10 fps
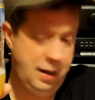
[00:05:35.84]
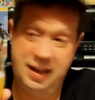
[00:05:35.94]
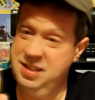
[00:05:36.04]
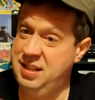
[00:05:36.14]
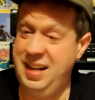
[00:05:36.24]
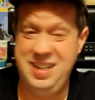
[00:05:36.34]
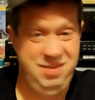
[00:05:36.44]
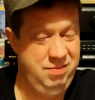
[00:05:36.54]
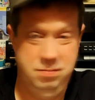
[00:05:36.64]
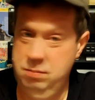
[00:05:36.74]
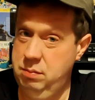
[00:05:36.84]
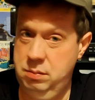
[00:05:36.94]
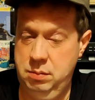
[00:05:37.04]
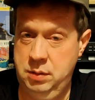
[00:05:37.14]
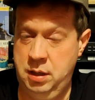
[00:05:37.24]
I'd say,
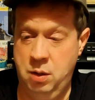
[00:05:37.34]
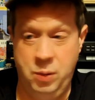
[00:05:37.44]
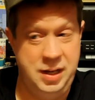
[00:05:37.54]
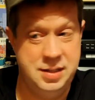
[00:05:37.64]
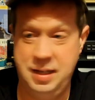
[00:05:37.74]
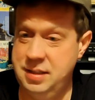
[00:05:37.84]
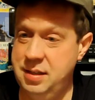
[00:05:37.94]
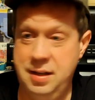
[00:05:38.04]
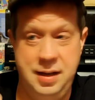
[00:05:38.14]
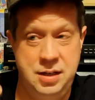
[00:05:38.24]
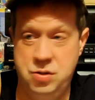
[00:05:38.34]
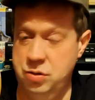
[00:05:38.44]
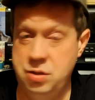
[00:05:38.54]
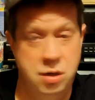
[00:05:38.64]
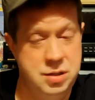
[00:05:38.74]
you know, when you're tasting it, it
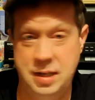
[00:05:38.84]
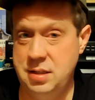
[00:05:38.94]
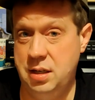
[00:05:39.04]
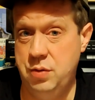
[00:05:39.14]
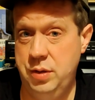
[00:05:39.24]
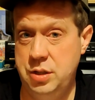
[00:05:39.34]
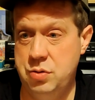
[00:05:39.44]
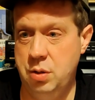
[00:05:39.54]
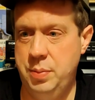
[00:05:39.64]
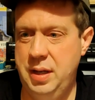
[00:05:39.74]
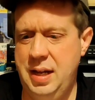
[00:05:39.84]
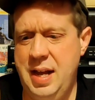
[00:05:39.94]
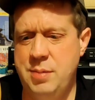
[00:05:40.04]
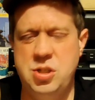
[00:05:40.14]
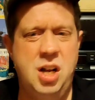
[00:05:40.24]
does not taste like a really strong beer.
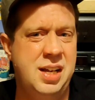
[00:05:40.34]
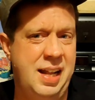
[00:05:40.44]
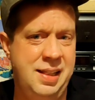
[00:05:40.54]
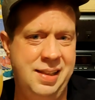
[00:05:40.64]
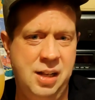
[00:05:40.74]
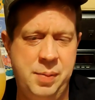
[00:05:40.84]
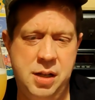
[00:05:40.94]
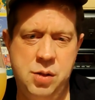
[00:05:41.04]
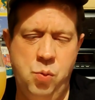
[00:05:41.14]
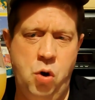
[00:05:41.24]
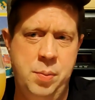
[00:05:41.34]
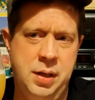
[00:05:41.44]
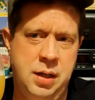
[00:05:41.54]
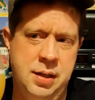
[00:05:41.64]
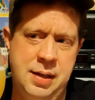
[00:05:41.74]
Starting to get a little bit of the
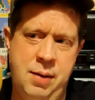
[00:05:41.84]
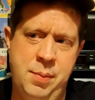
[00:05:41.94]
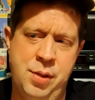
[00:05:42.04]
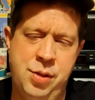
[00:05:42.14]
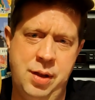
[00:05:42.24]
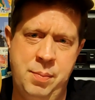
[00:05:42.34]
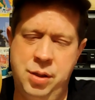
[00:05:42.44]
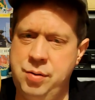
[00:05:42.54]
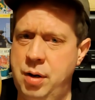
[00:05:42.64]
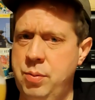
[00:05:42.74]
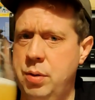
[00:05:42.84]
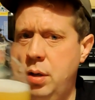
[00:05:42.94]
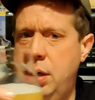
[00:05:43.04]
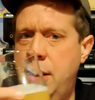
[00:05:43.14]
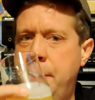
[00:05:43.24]
warming in now in my throat.
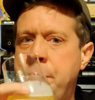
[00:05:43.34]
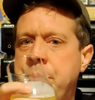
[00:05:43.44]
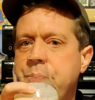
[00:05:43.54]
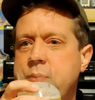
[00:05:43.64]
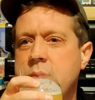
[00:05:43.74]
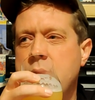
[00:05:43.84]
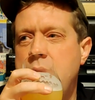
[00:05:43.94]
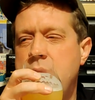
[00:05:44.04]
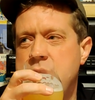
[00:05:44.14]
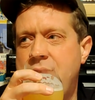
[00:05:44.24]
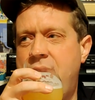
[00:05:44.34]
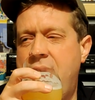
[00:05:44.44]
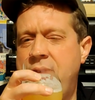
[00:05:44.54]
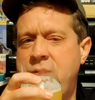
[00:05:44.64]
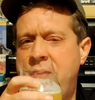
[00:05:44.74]
Just
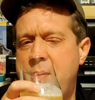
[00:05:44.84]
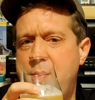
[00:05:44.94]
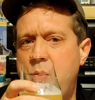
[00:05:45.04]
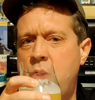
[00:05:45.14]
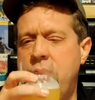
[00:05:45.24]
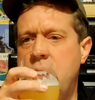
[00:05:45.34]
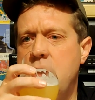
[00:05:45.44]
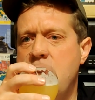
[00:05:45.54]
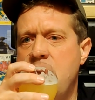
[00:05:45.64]
after I've had a bit more of it.